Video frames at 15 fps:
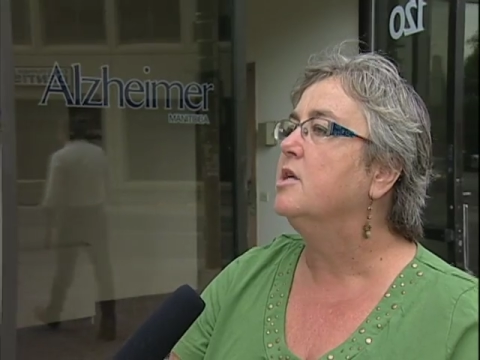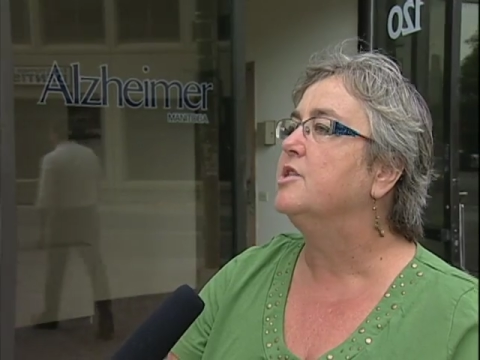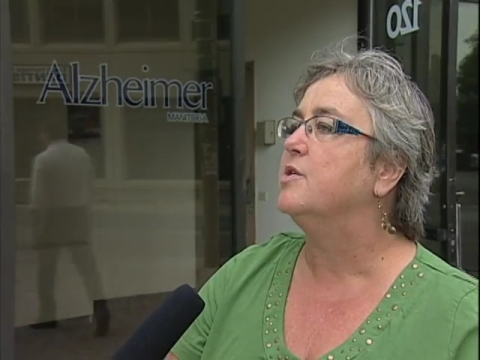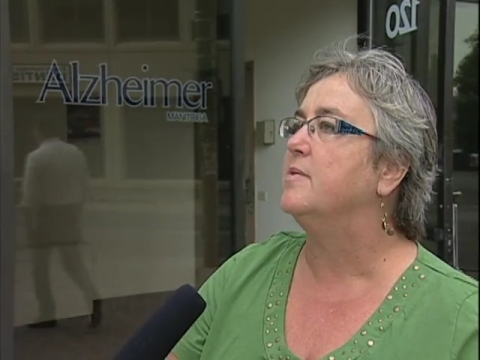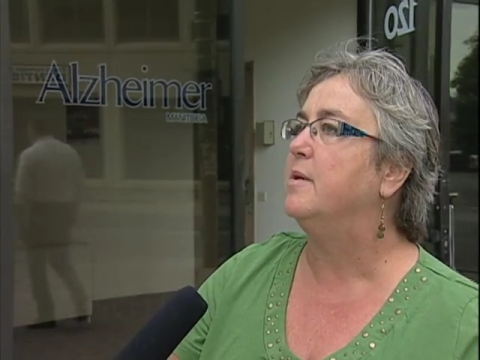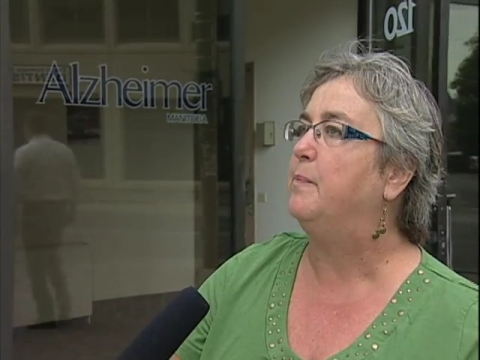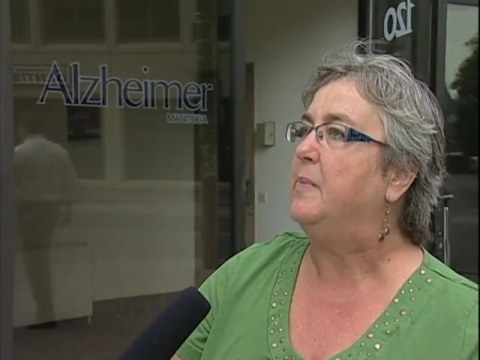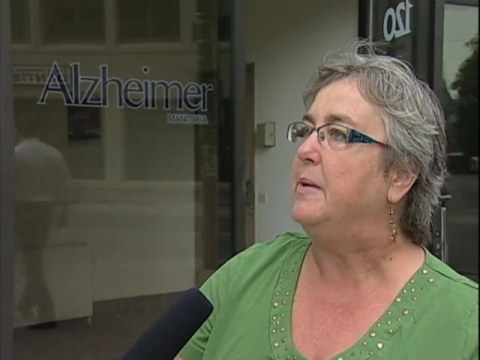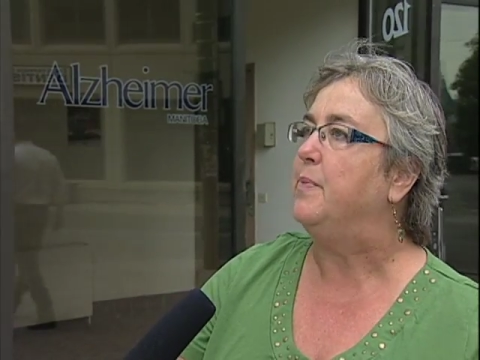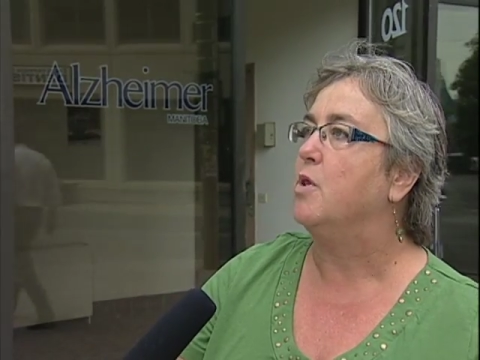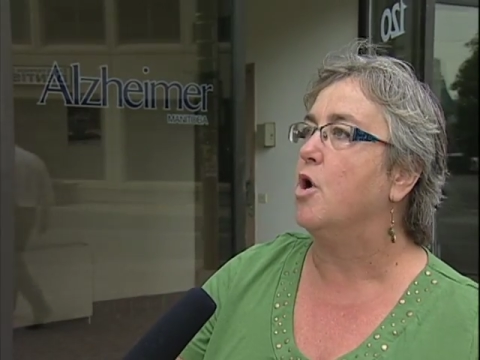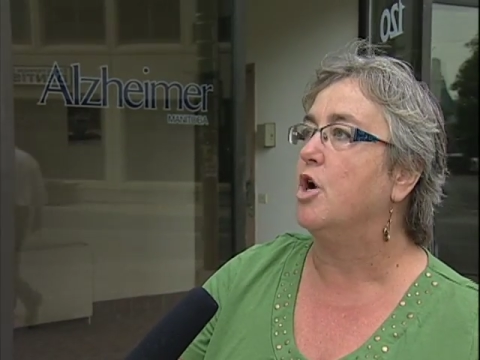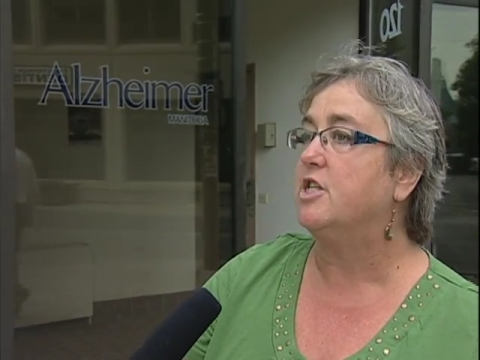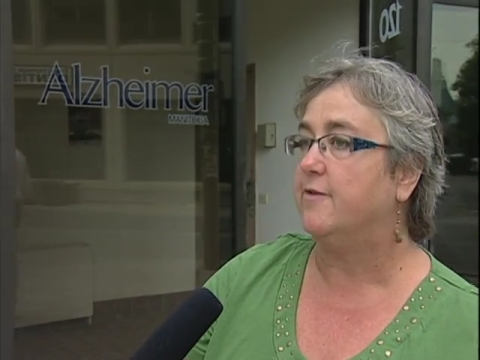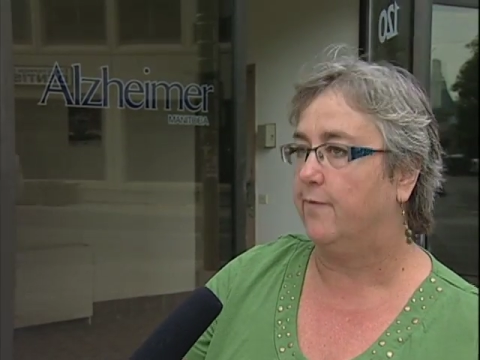so that
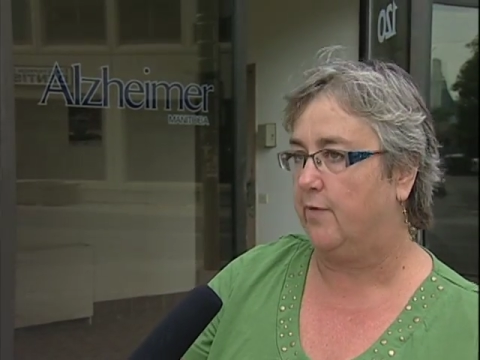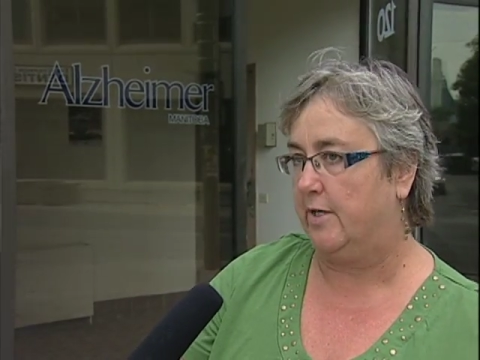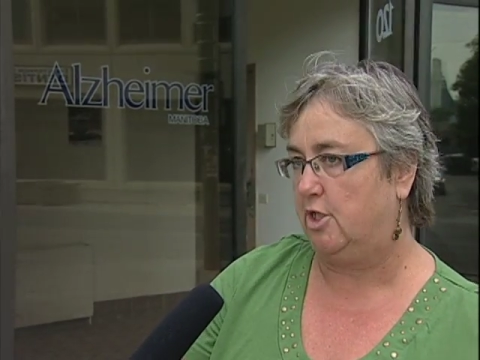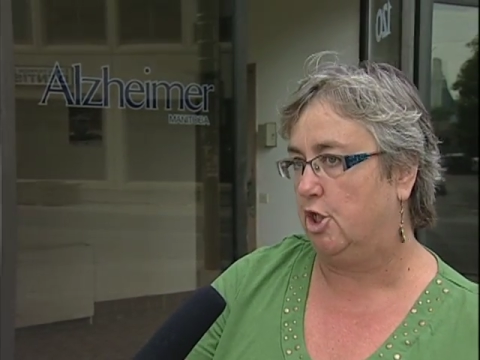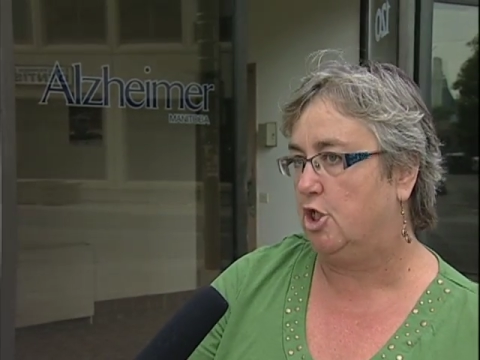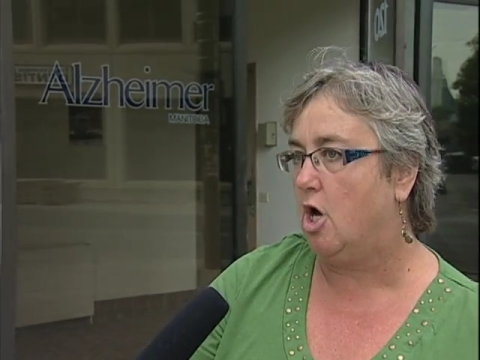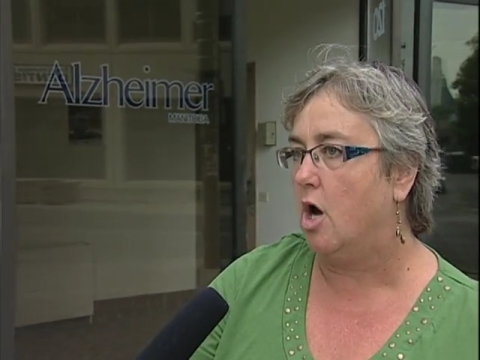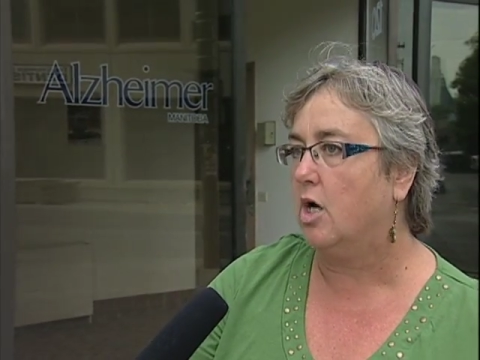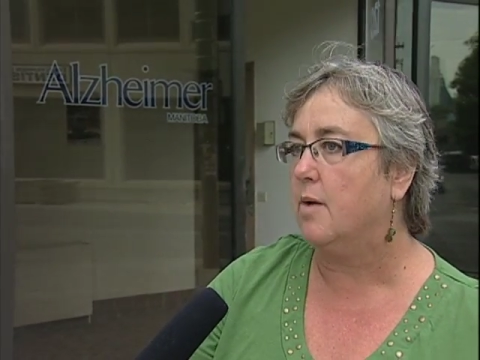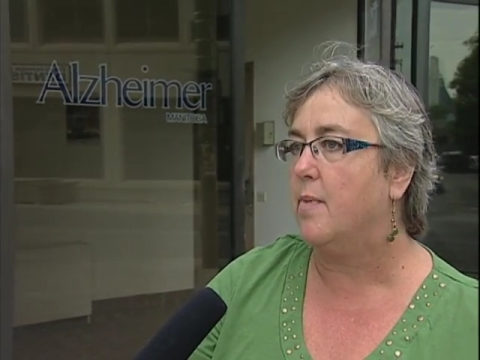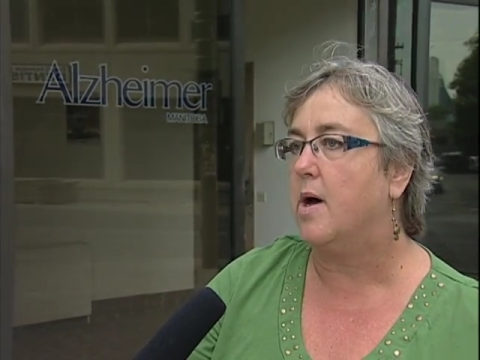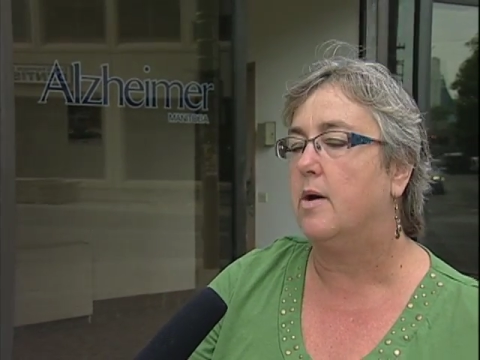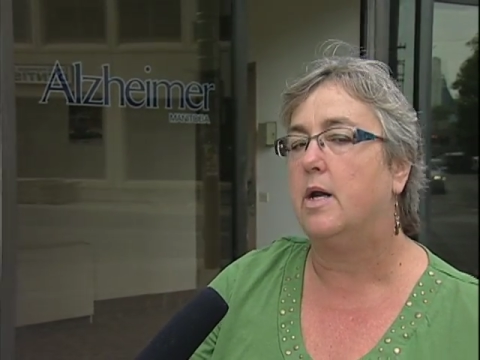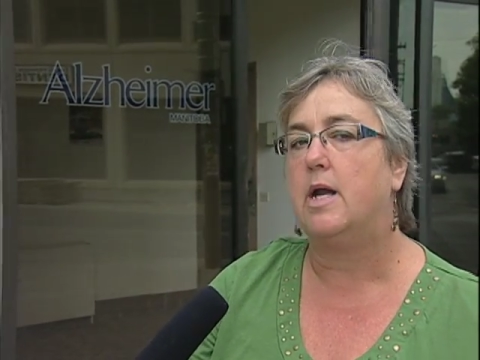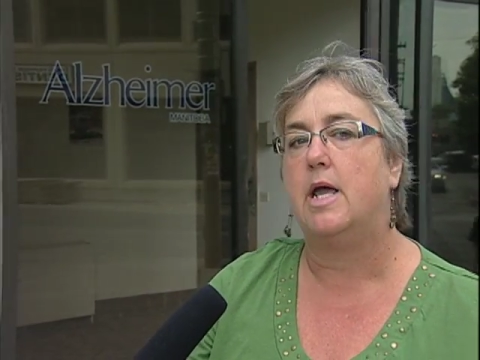people aren't afraid to talk
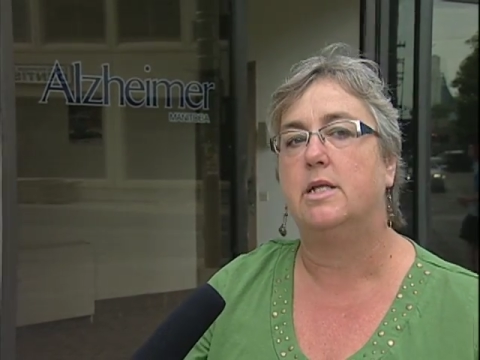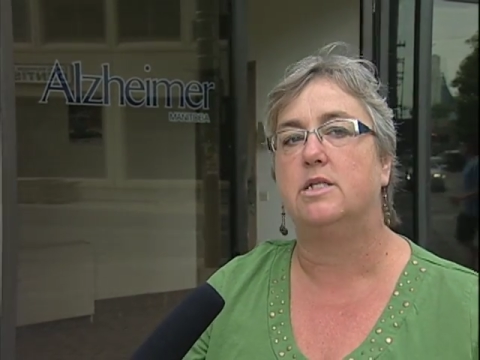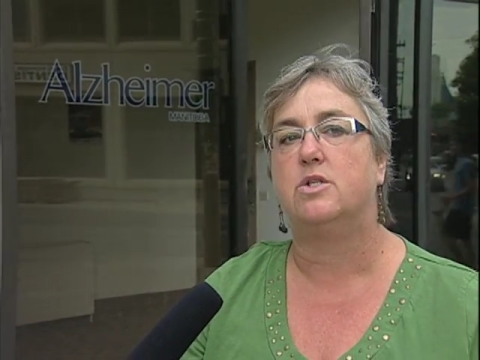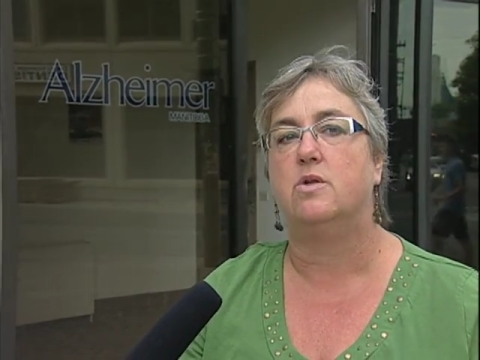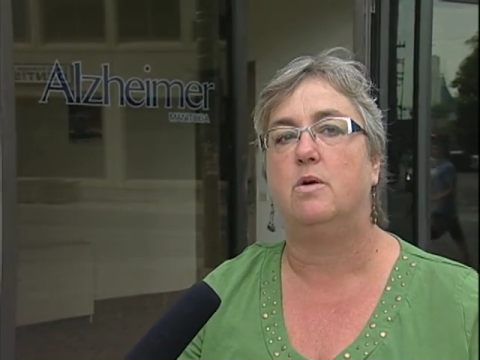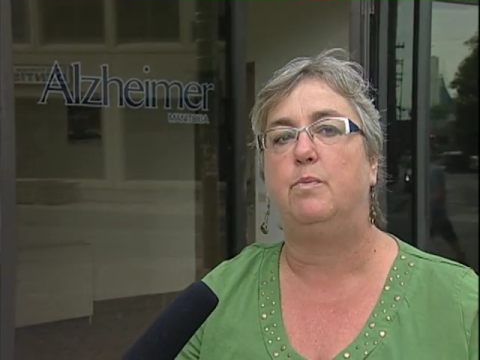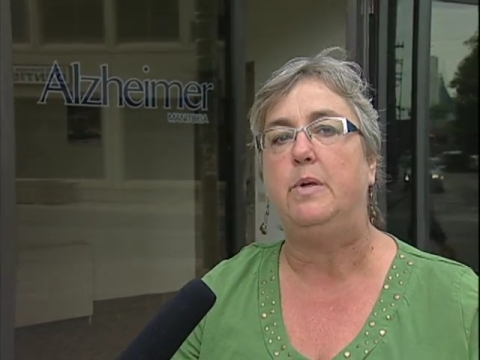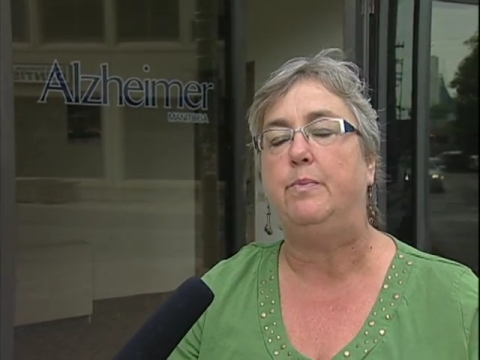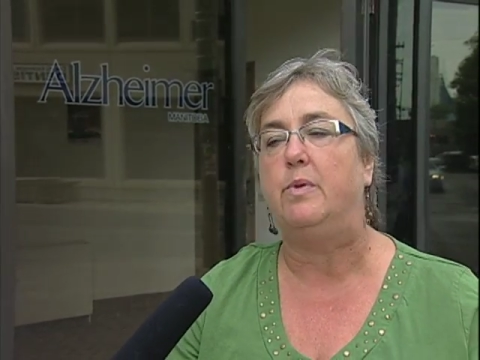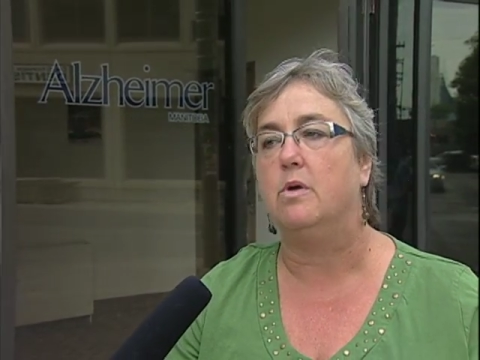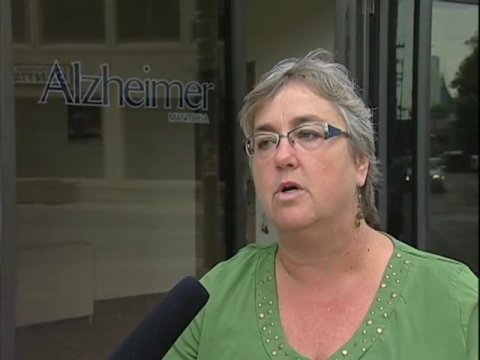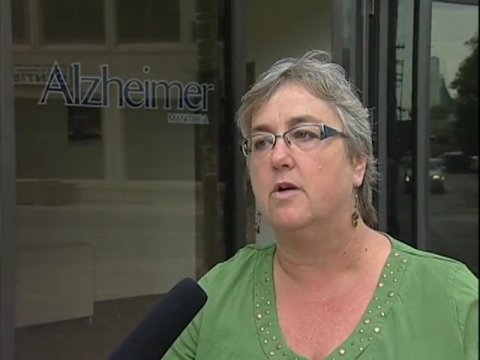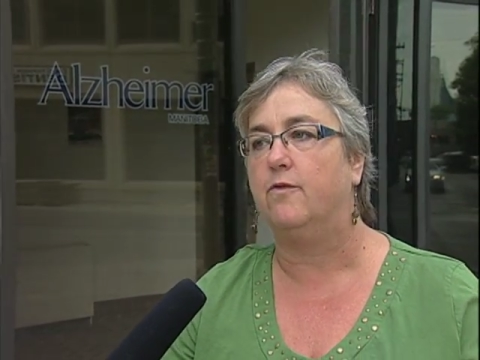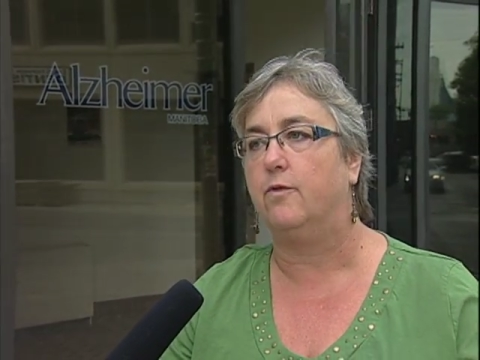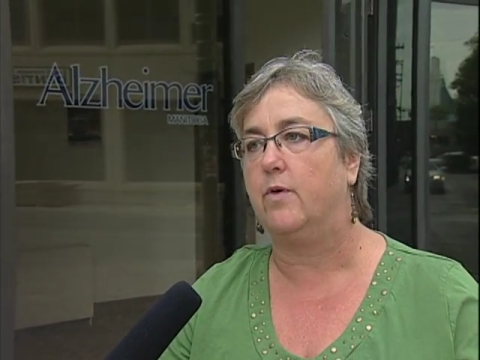about it and so that
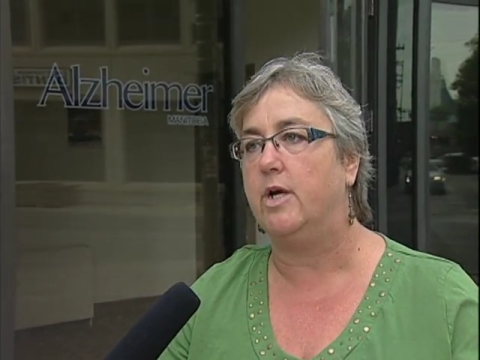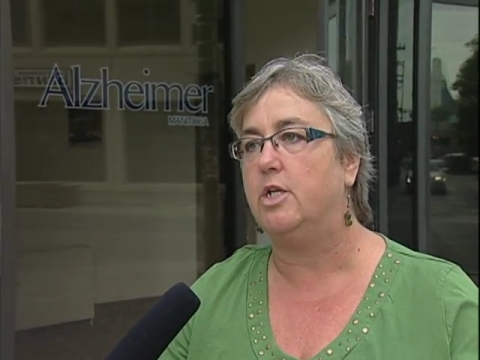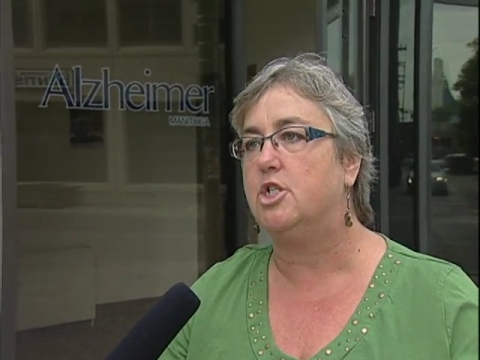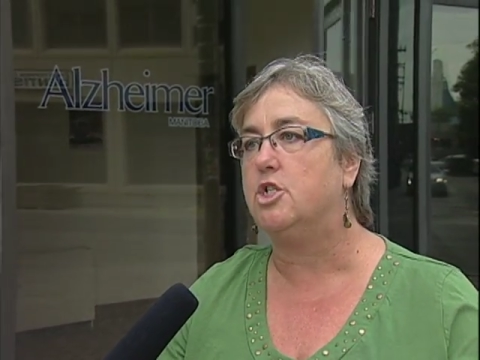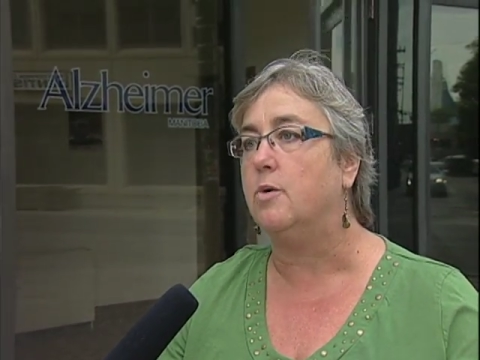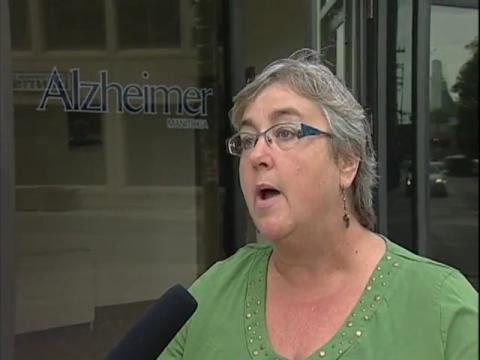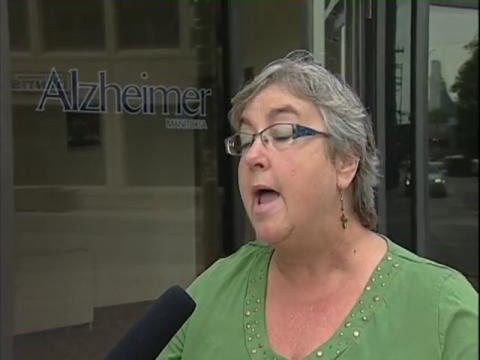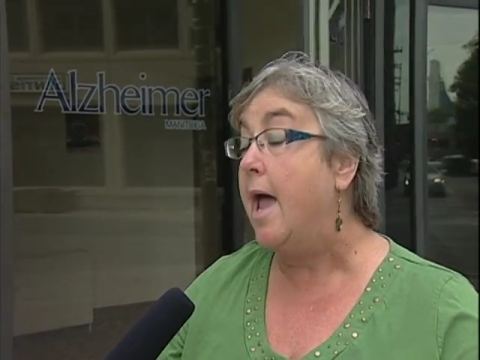people aren't afraid to